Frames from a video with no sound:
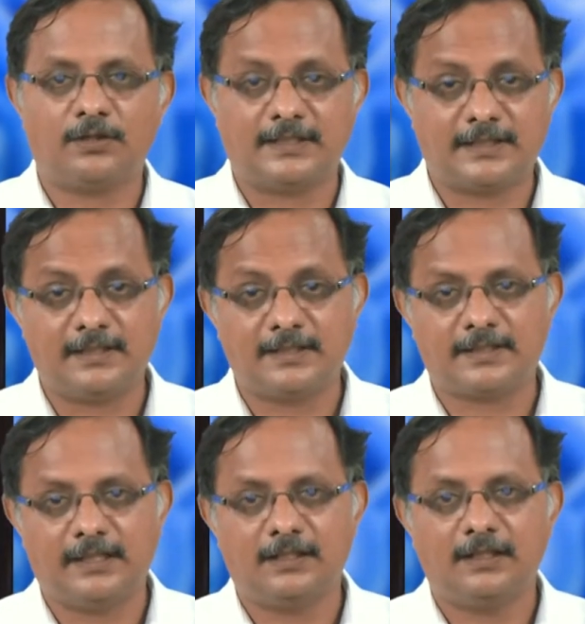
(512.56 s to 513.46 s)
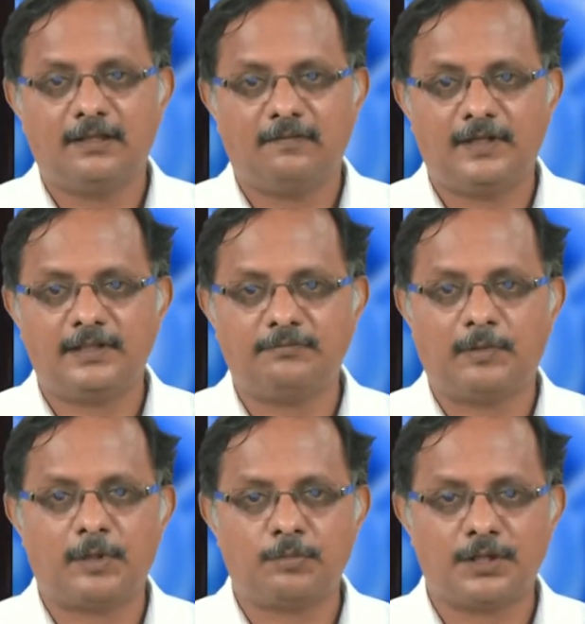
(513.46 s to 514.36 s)
or excited state where the
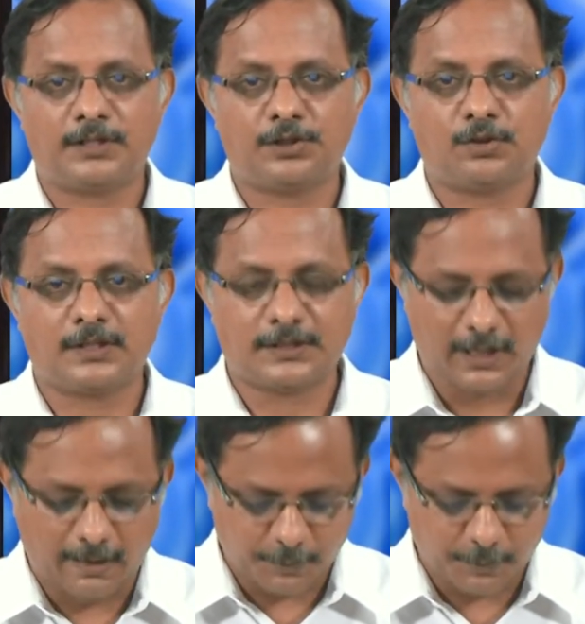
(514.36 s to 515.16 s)
membrane potential shows as sharp